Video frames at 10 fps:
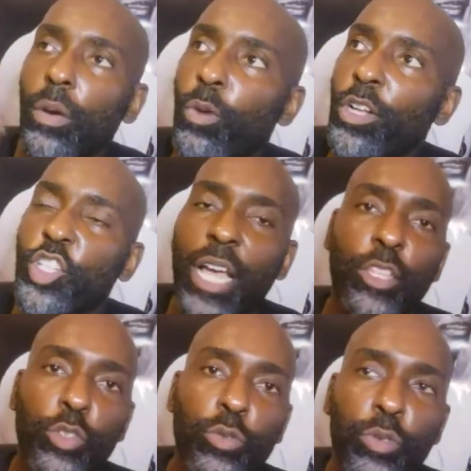One
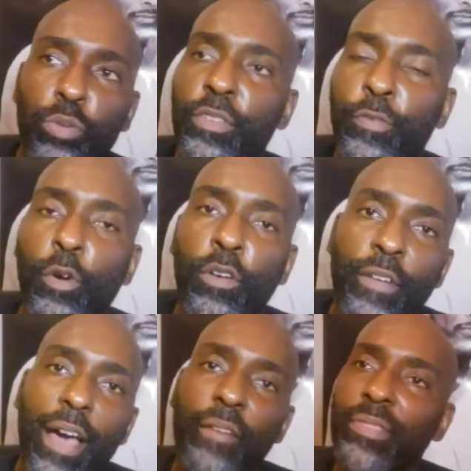shot, 2, 3, 4,
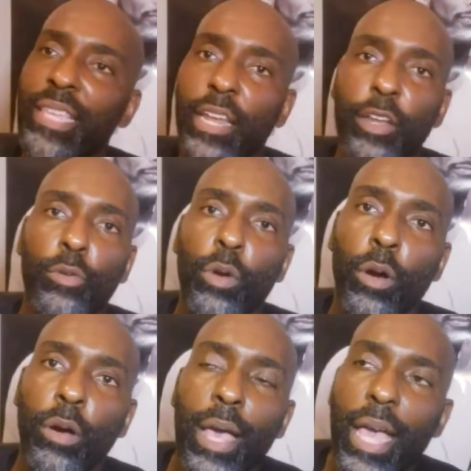5, 10 in a
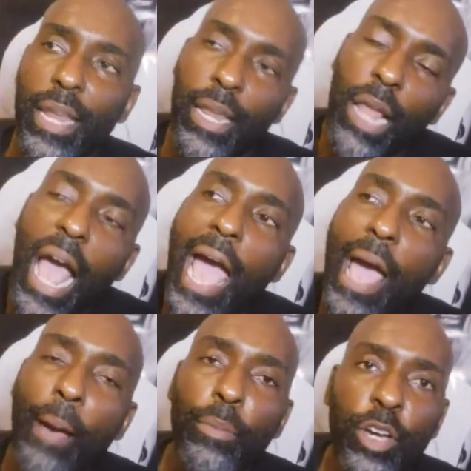row. And then, all
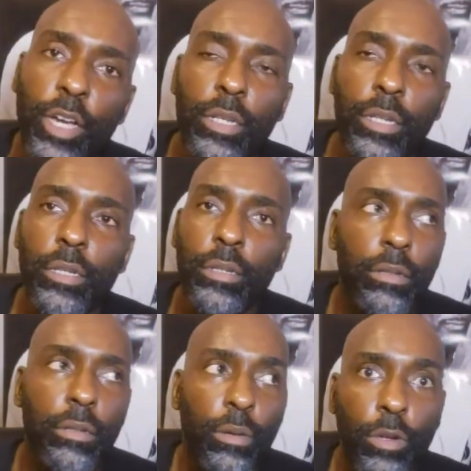right, I'm good.
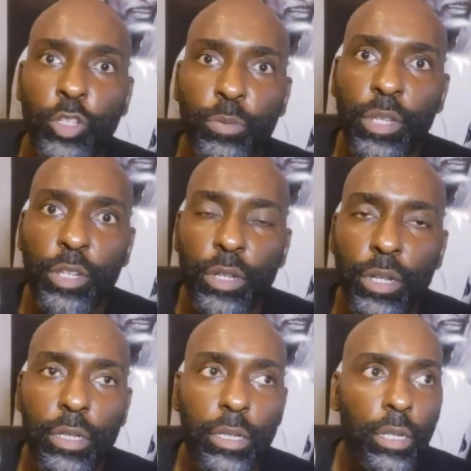What you mean you're
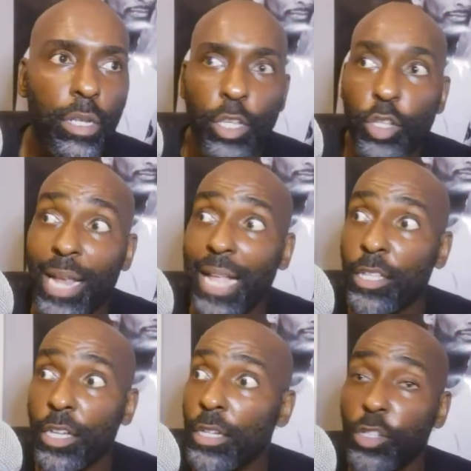good? You're
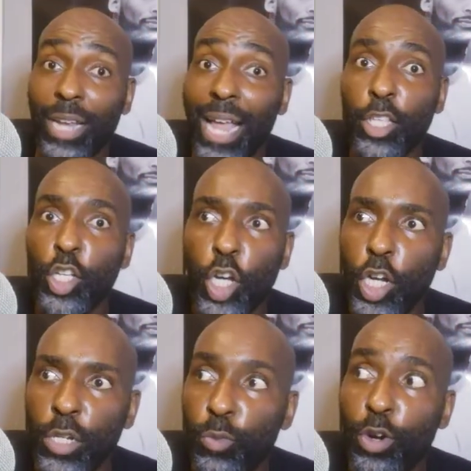not good. You're not
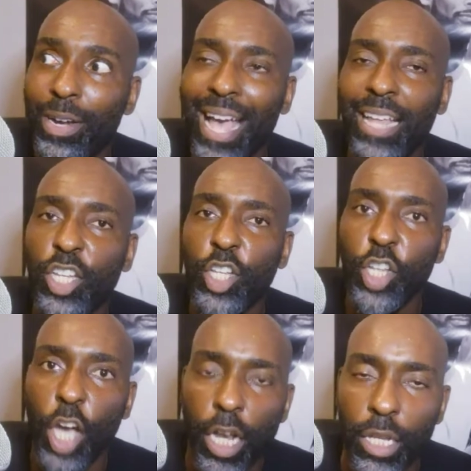good. We're
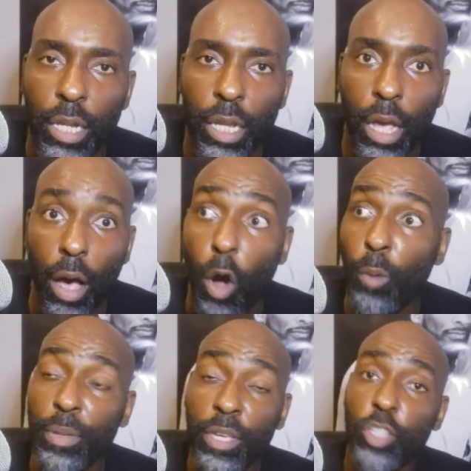not done.
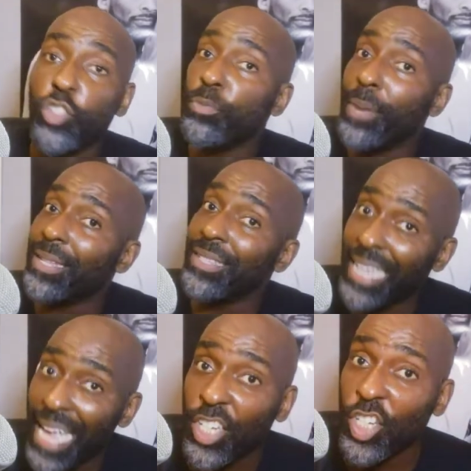Oh, because you made
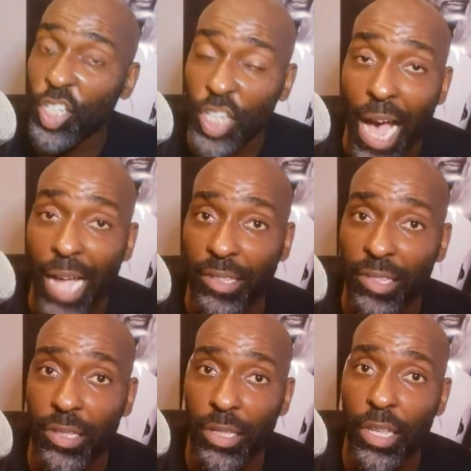10
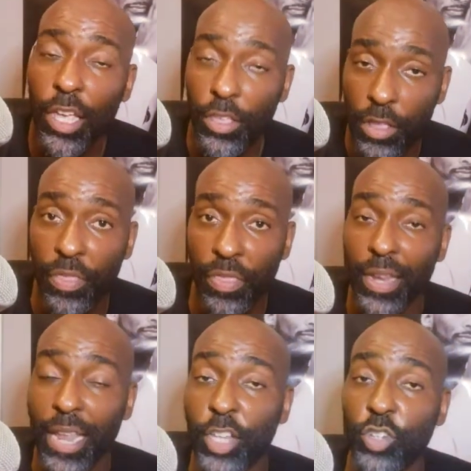shots, you
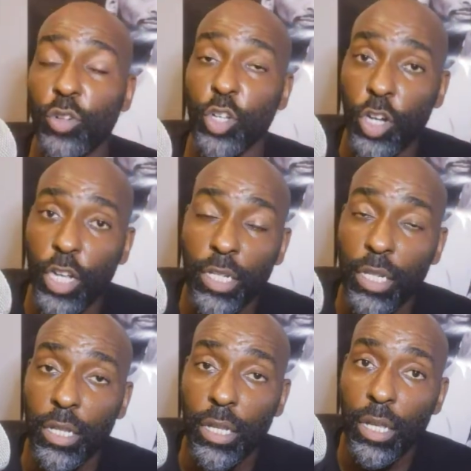think that you're
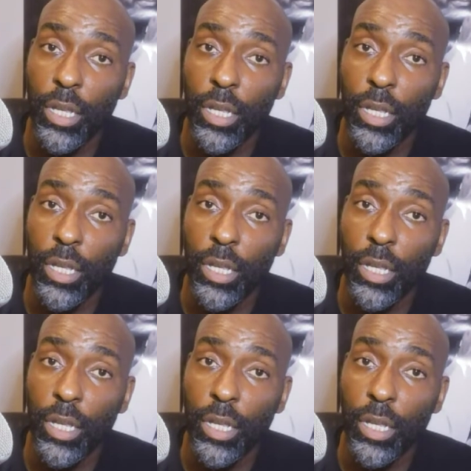good?